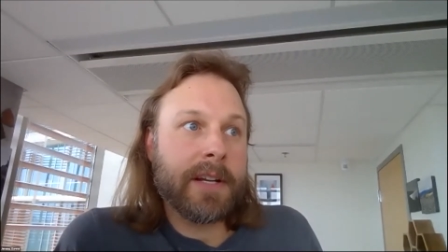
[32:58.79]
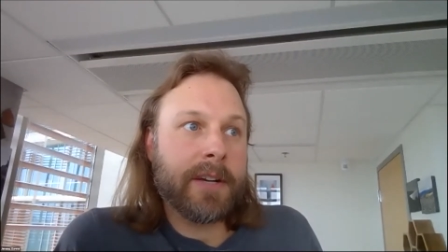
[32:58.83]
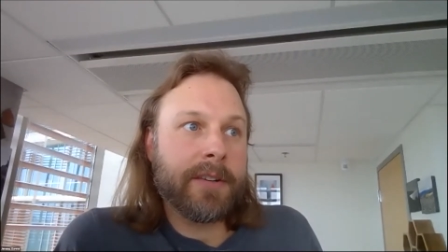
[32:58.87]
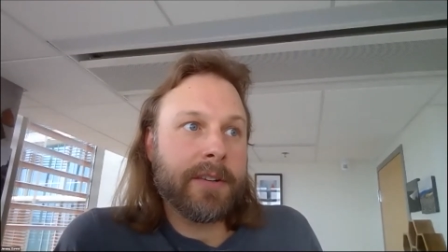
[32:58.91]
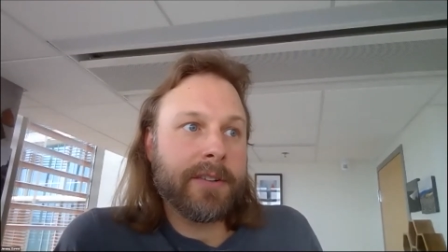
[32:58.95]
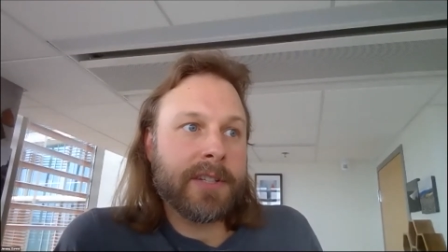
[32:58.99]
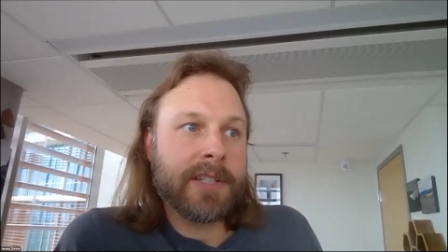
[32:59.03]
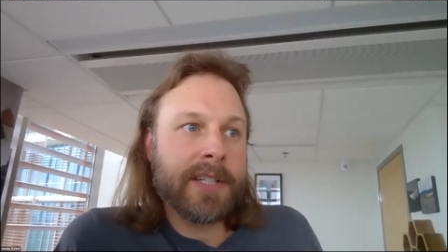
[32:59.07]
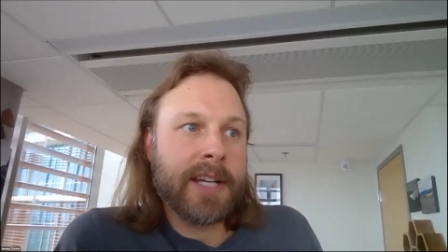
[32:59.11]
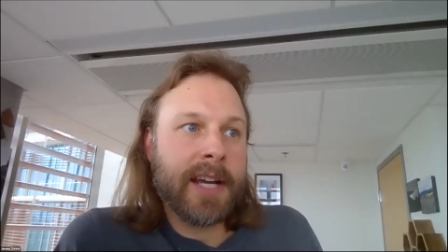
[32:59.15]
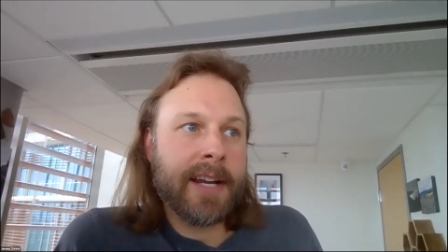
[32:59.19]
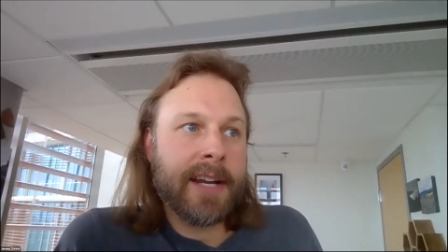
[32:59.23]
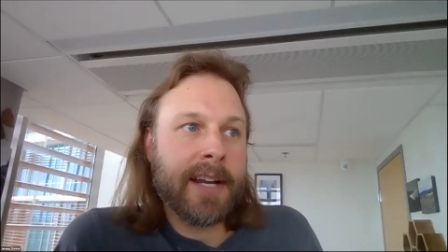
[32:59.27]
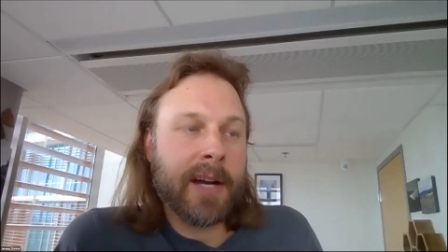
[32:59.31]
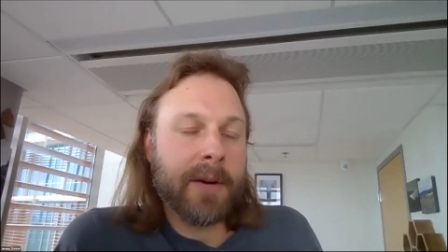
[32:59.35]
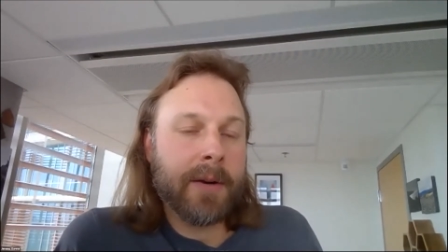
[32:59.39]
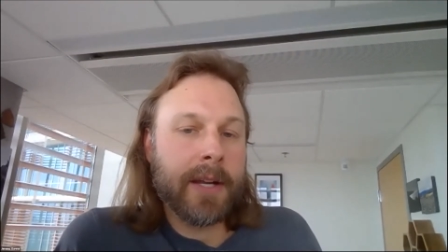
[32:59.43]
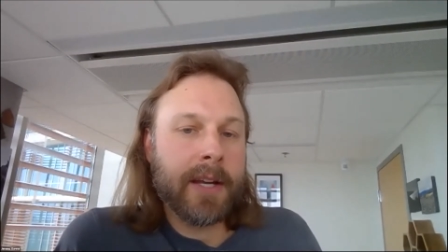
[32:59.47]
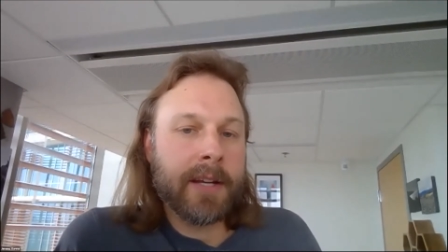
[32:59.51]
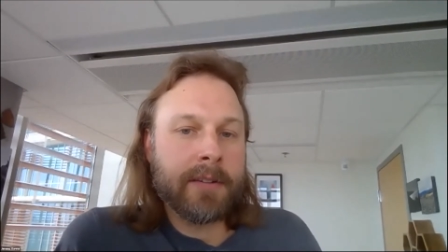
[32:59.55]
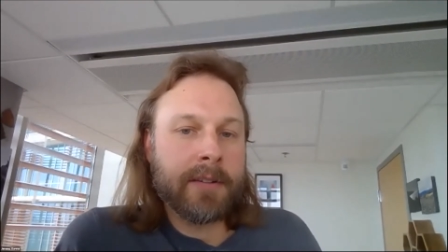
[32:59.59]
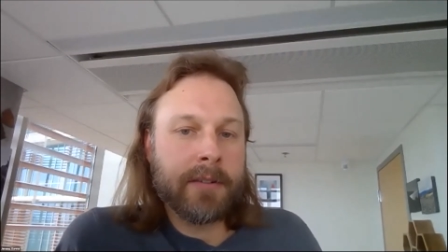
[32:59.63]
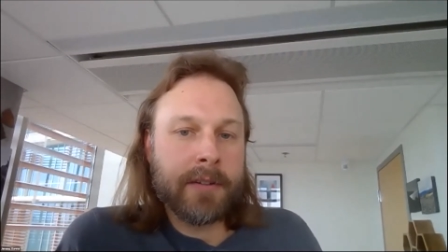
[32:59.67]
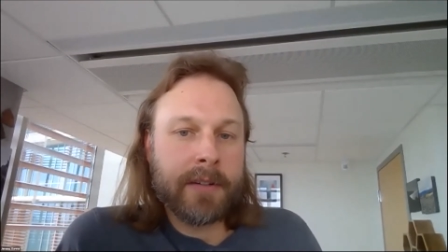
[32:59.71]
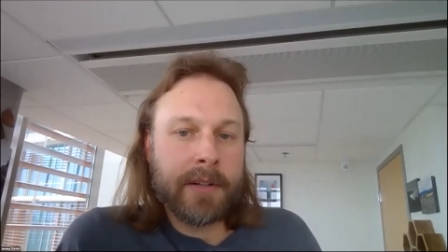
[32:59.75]
to understand how
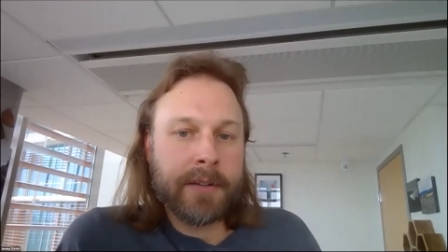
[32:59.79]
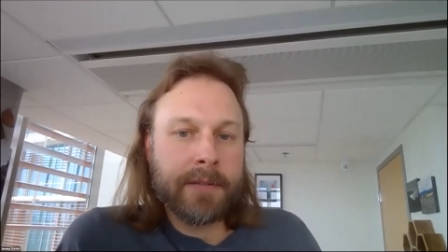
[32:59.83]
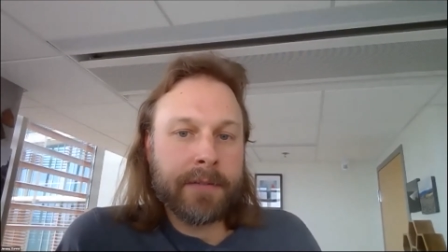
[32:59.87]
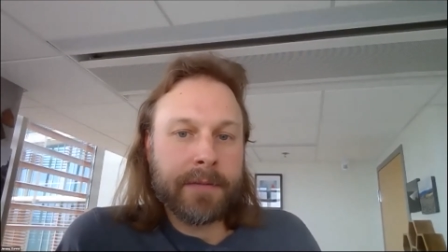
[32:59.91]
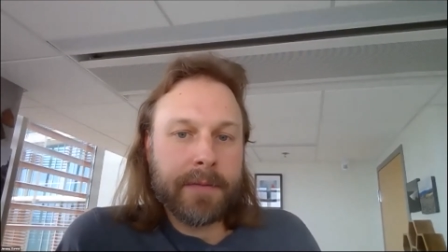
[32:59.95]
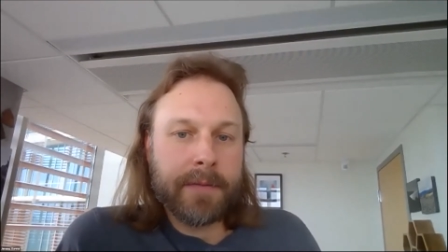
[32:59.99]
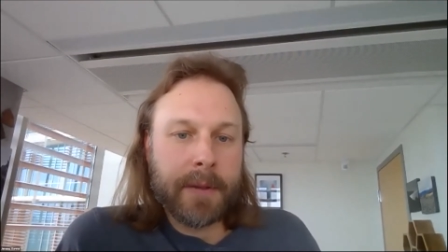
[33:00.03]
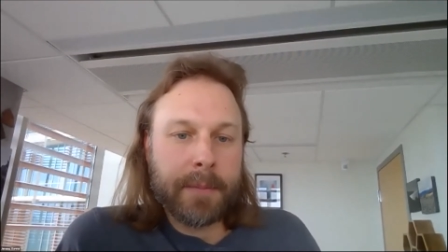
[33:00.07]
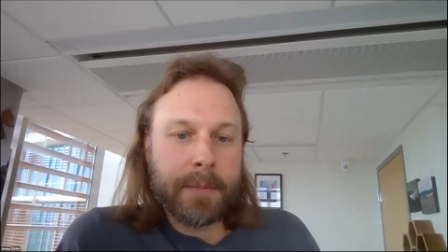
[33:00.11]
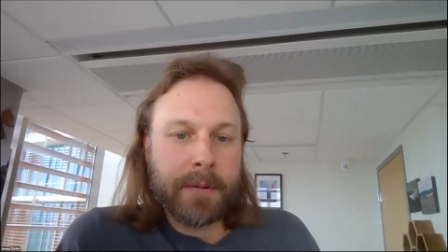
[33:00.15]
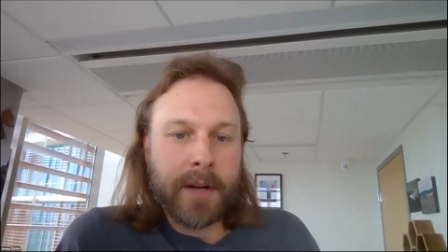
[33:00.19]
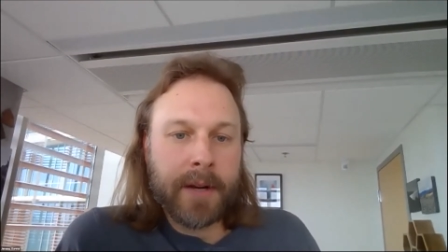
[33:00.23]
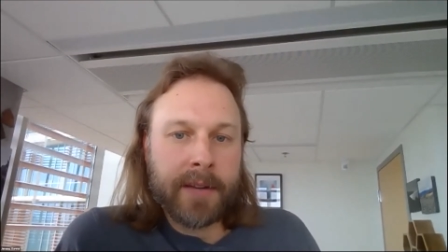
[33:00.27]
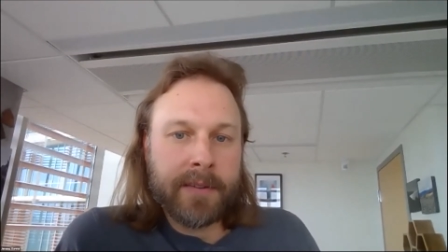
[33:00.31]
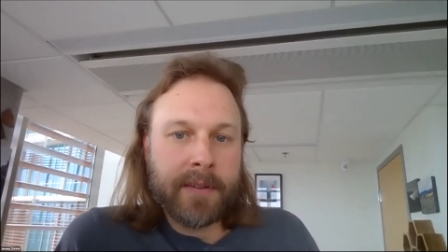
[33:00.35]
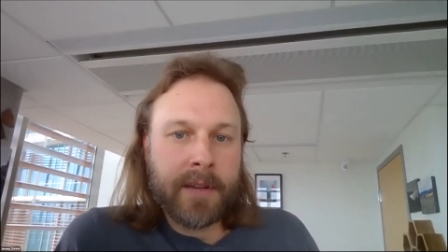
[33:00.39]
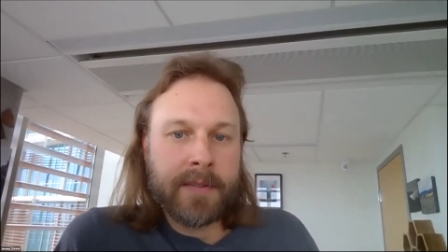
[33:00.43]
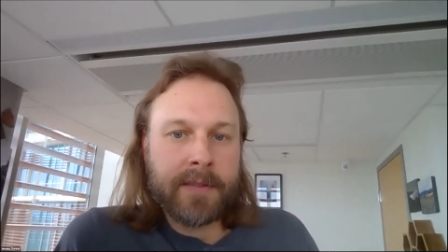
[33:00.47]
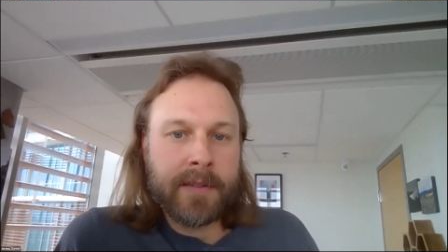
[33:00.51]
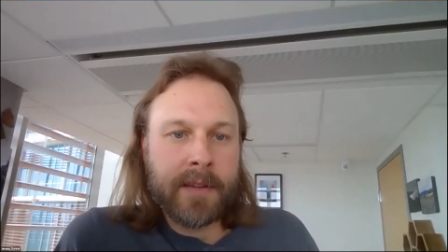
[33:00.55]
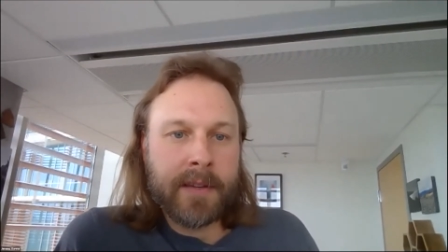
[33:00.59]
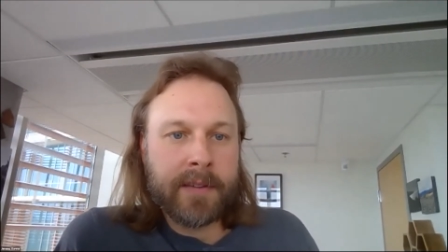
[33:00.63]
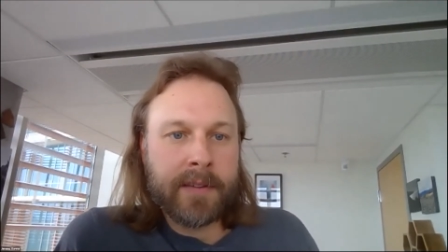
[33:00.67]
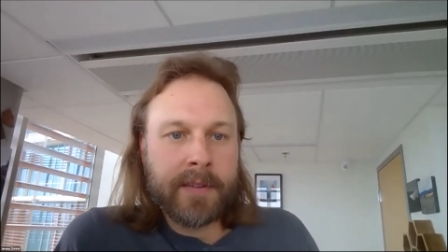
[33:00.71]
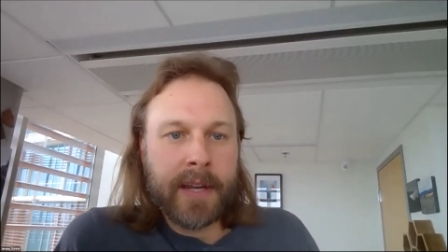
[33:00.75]
iterative the
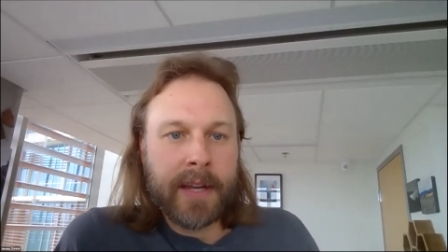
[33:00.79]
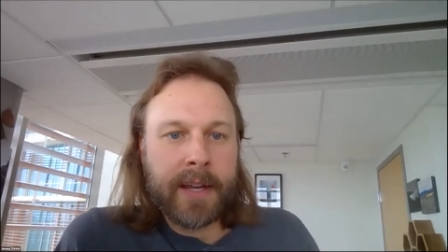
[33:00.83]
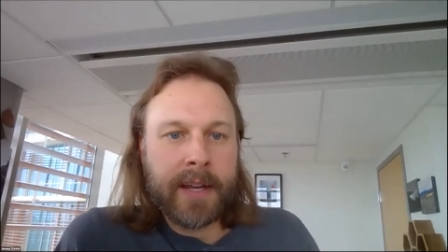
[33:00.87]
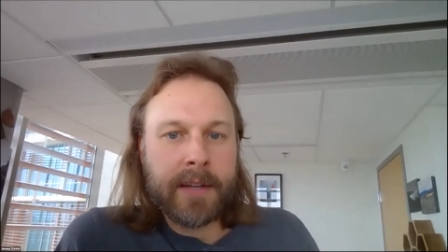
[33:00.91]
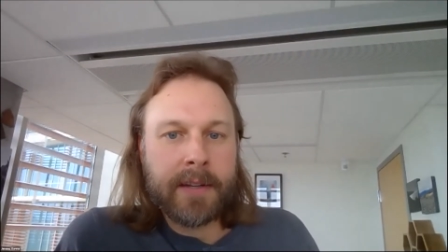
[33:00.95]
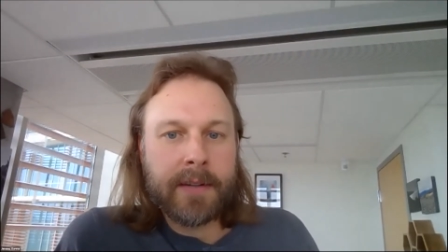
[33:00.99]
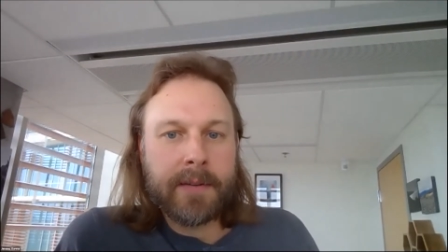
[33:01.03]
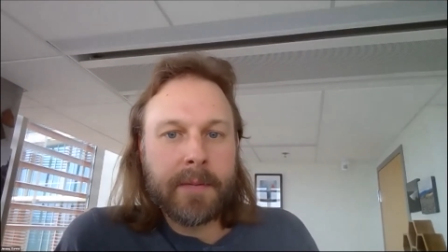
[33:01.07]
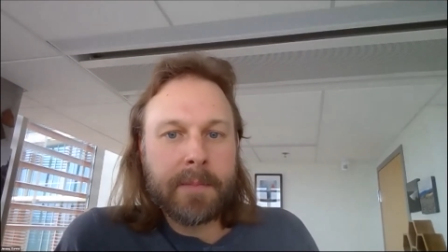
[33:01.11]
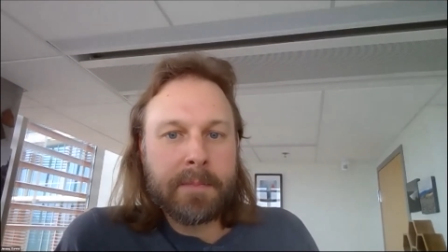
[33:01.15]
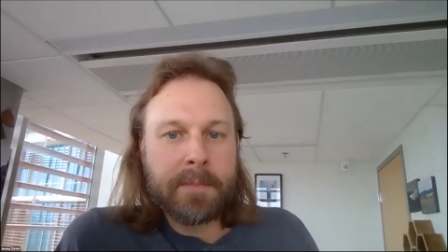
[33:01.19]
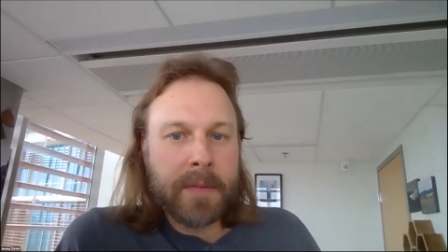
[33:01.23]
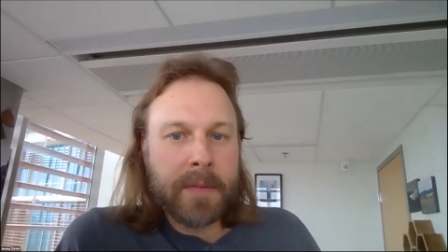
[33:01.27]
process is. And